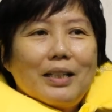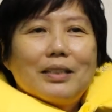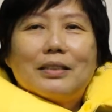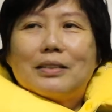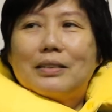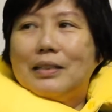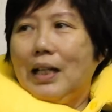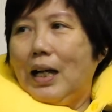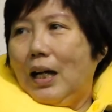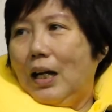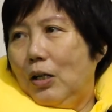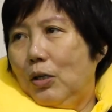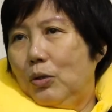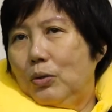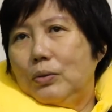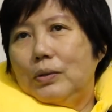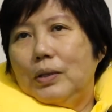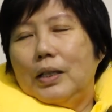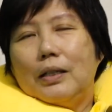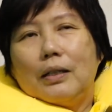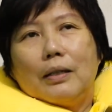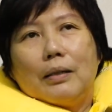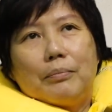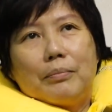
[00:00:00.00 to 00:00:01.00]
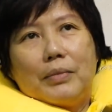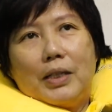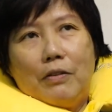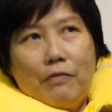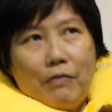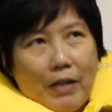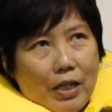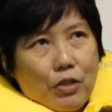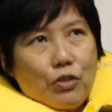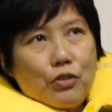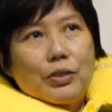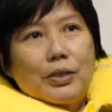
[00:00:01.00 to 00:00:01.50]
is how
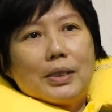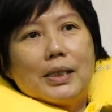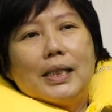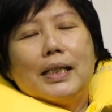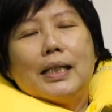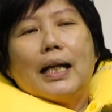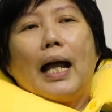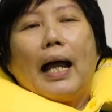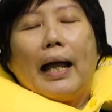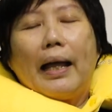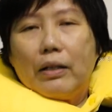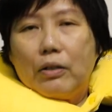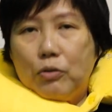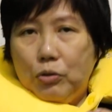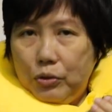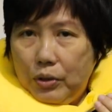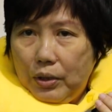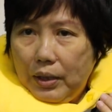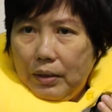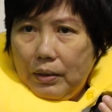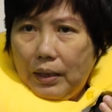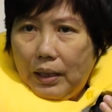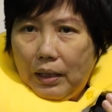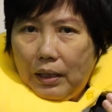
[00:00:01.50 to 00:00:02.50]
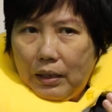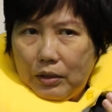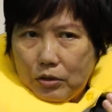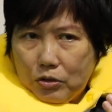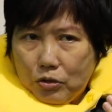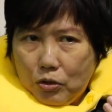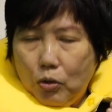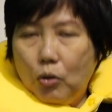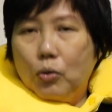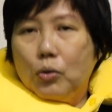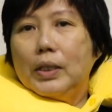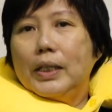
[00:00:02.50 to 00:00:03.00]
eventually I could
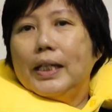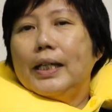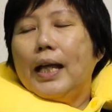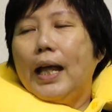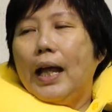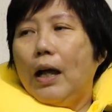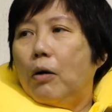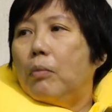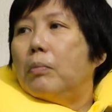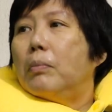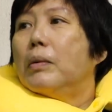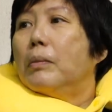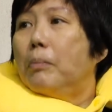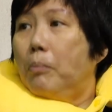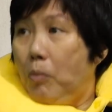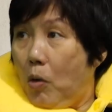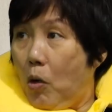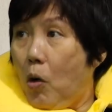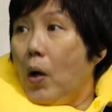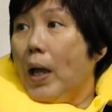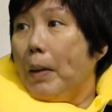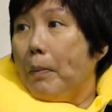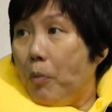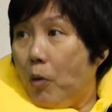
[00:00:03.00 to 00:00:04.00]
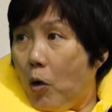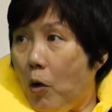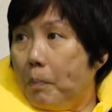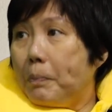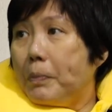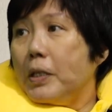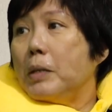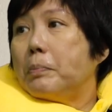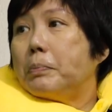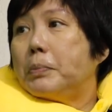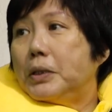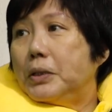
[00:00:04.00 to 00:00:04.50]
slowly help more and more
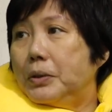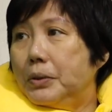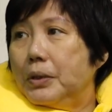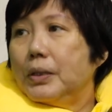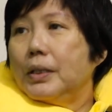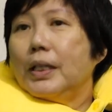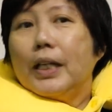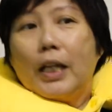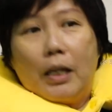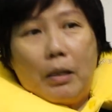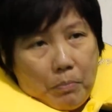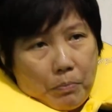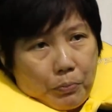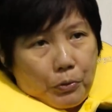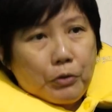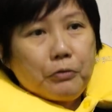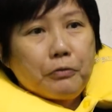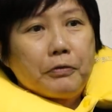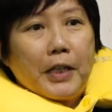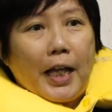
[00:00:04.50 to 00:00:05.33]
people improve